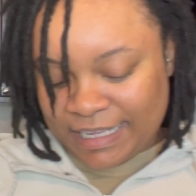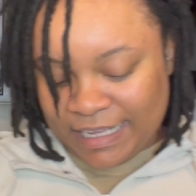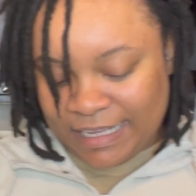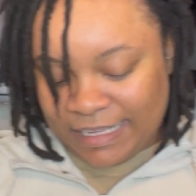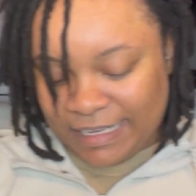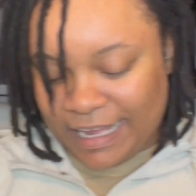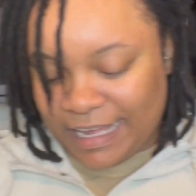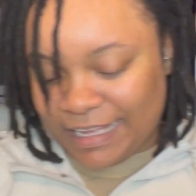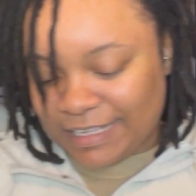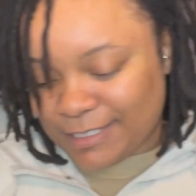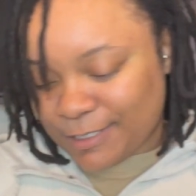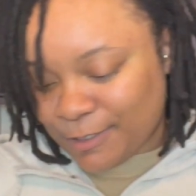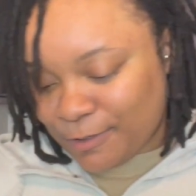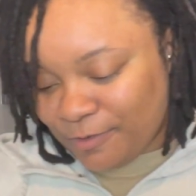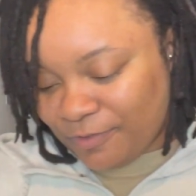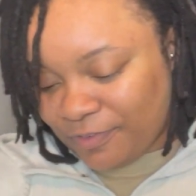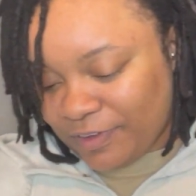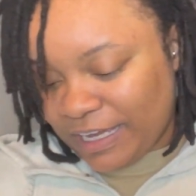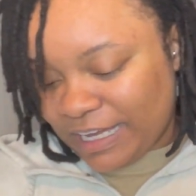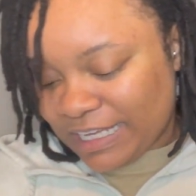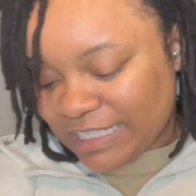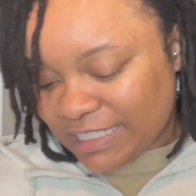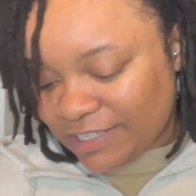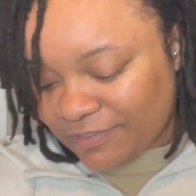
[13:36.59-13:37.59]
They too
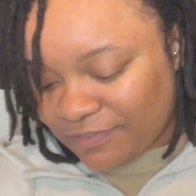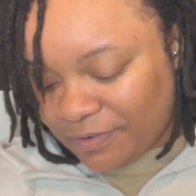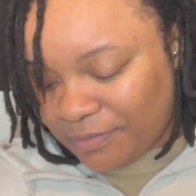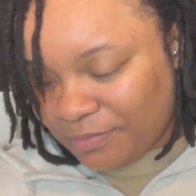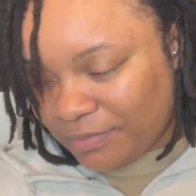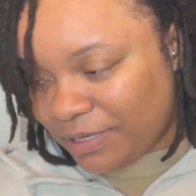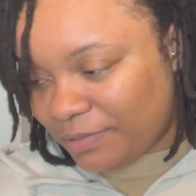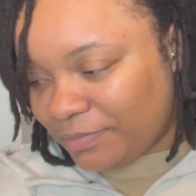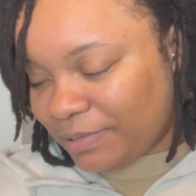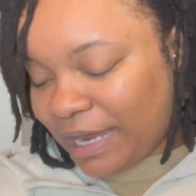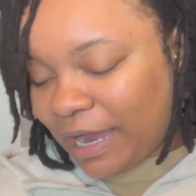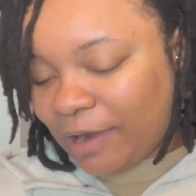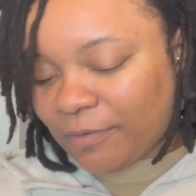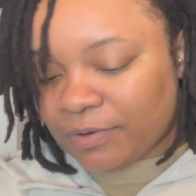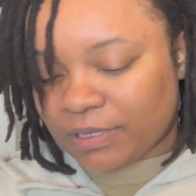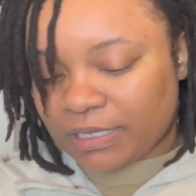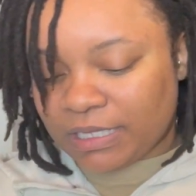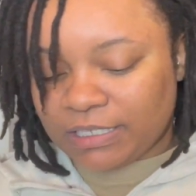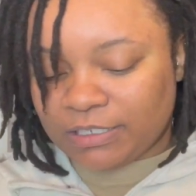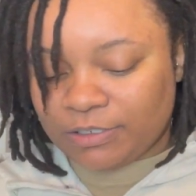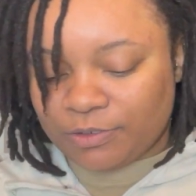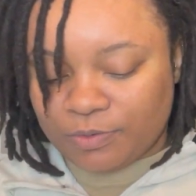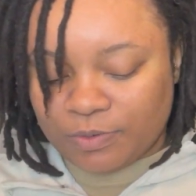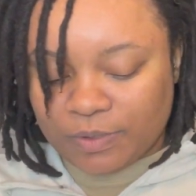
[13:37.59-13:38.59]
fancy for me, but I really
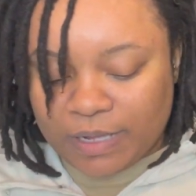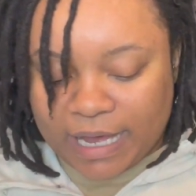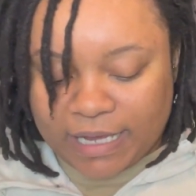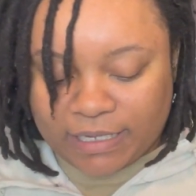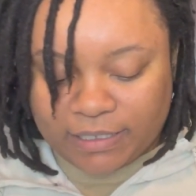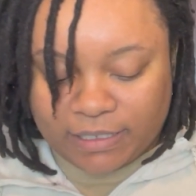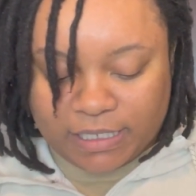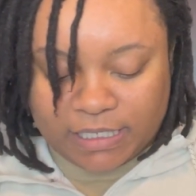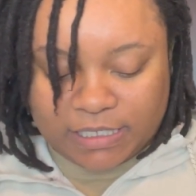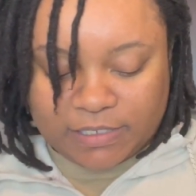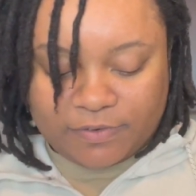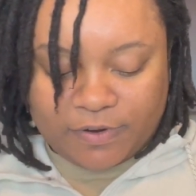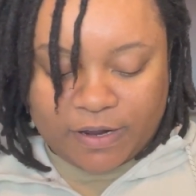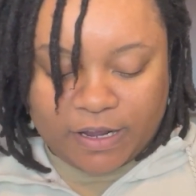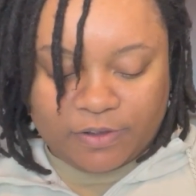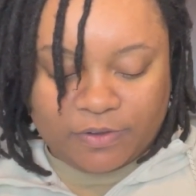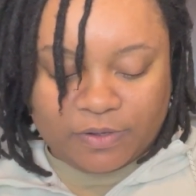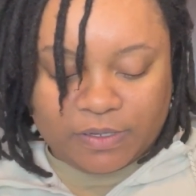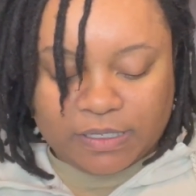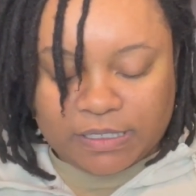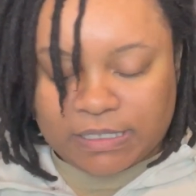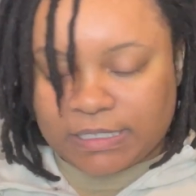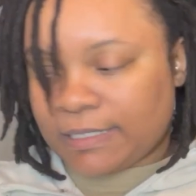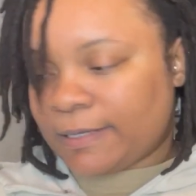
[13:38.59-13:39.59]
do like this
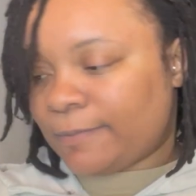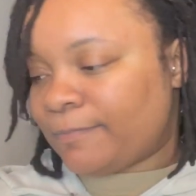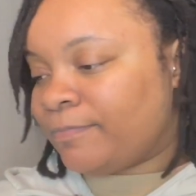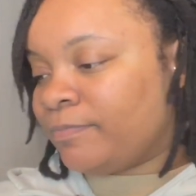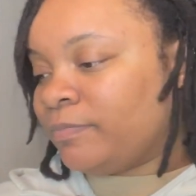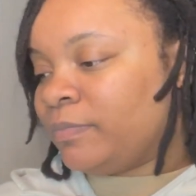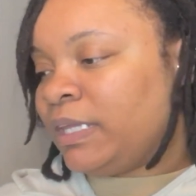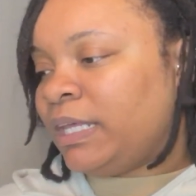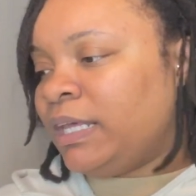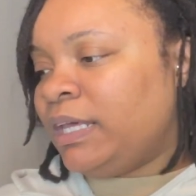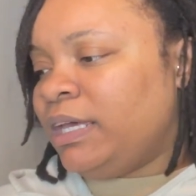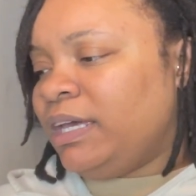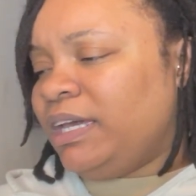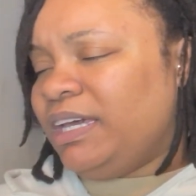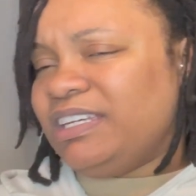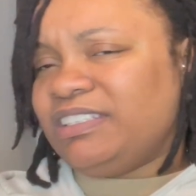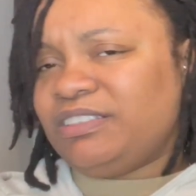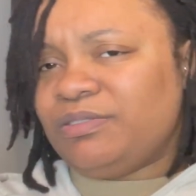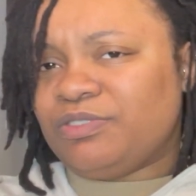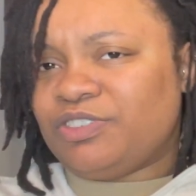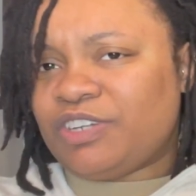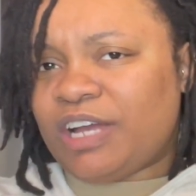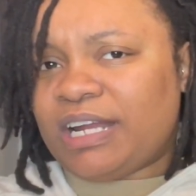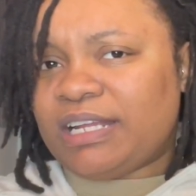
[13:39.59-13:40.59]
fragrance. And she
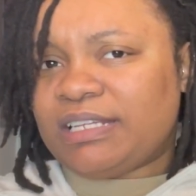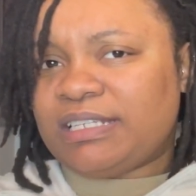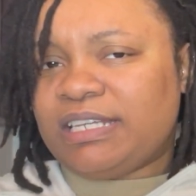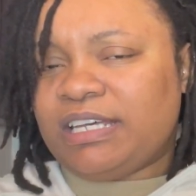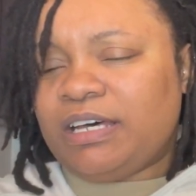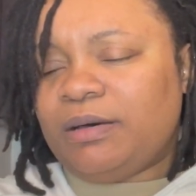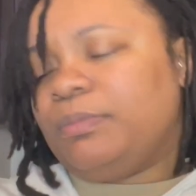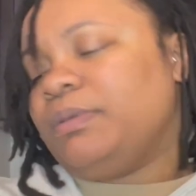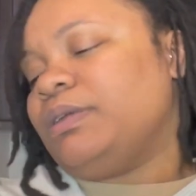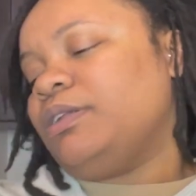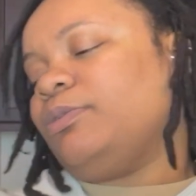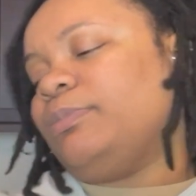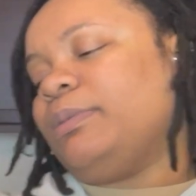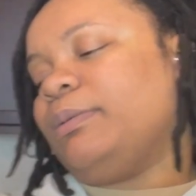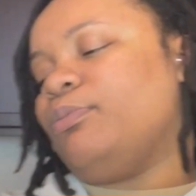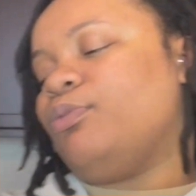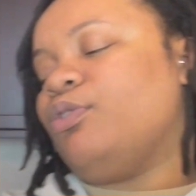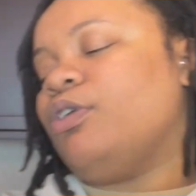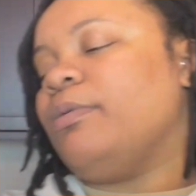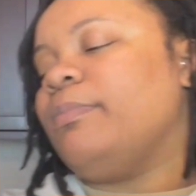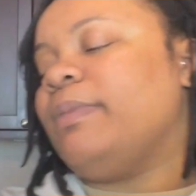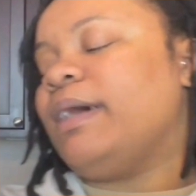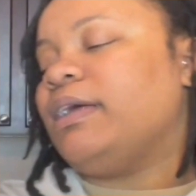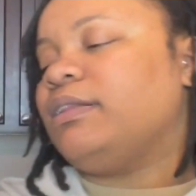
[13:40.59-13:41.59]
was trying to tell me a little bit more
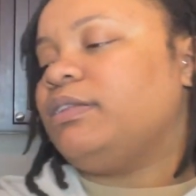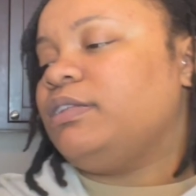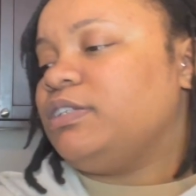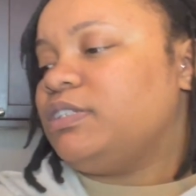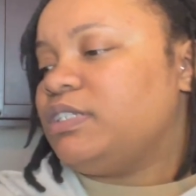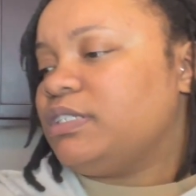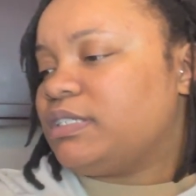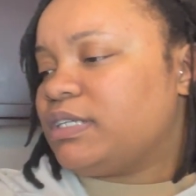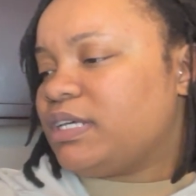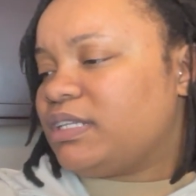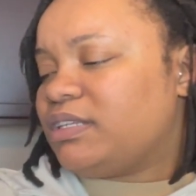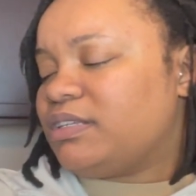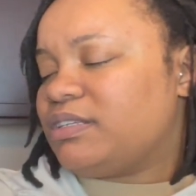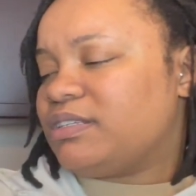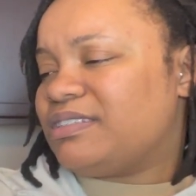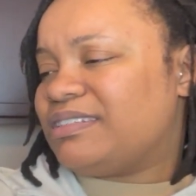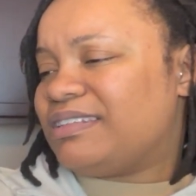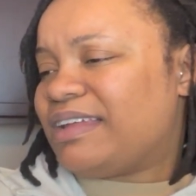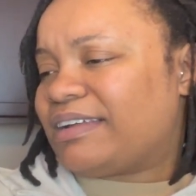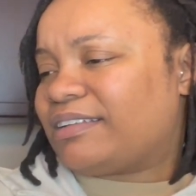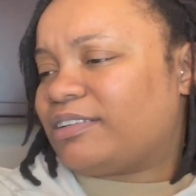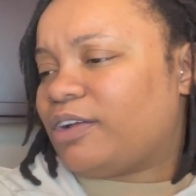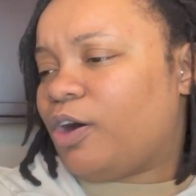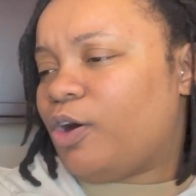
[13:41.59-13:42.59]
about this. She said this is
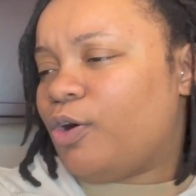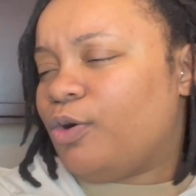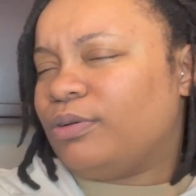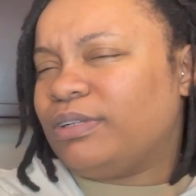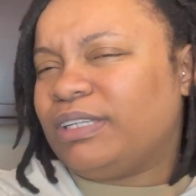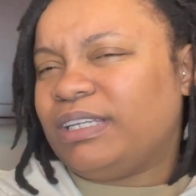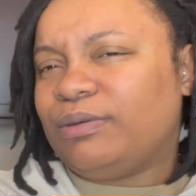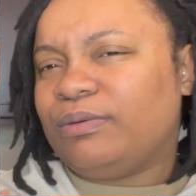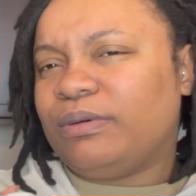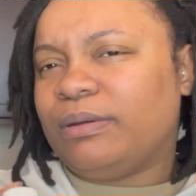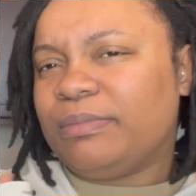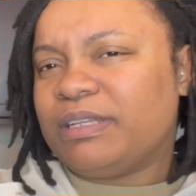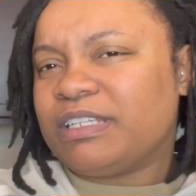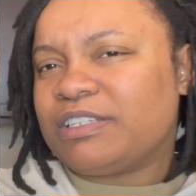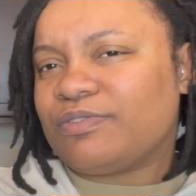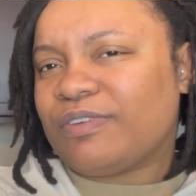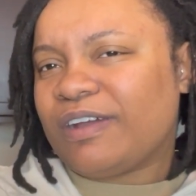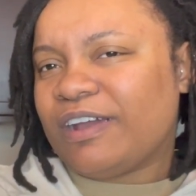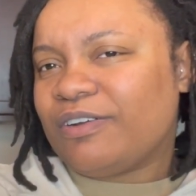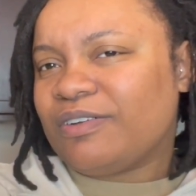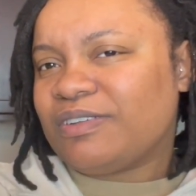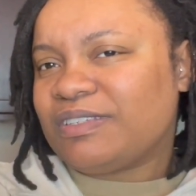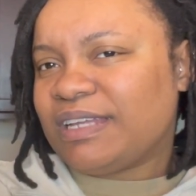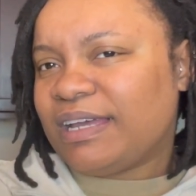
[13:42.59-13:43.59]
like the only women's
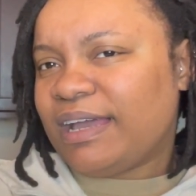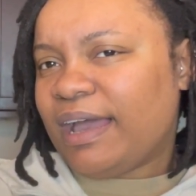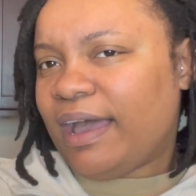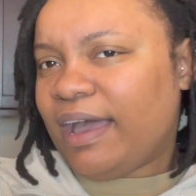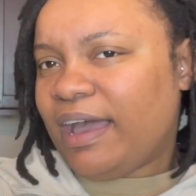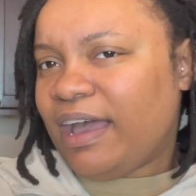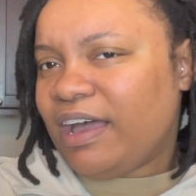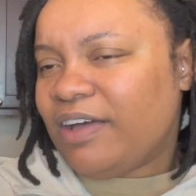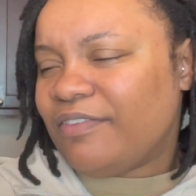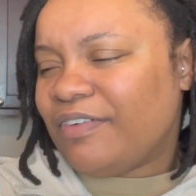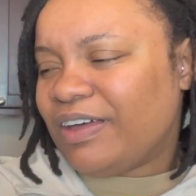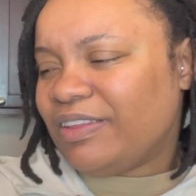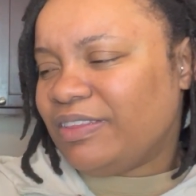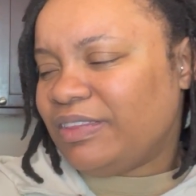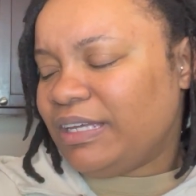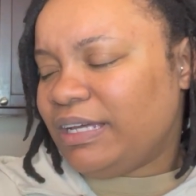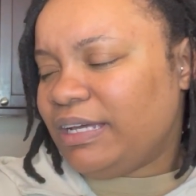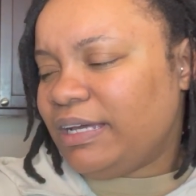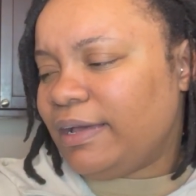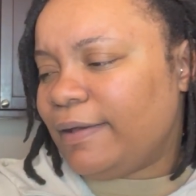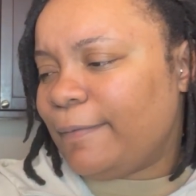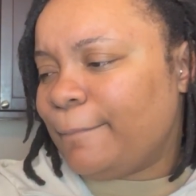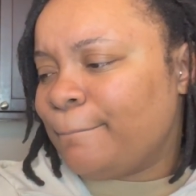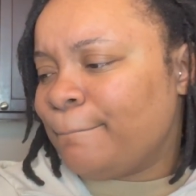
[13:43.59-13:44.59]
fragrance they have, I
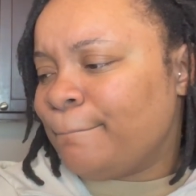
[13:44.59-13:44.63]
think.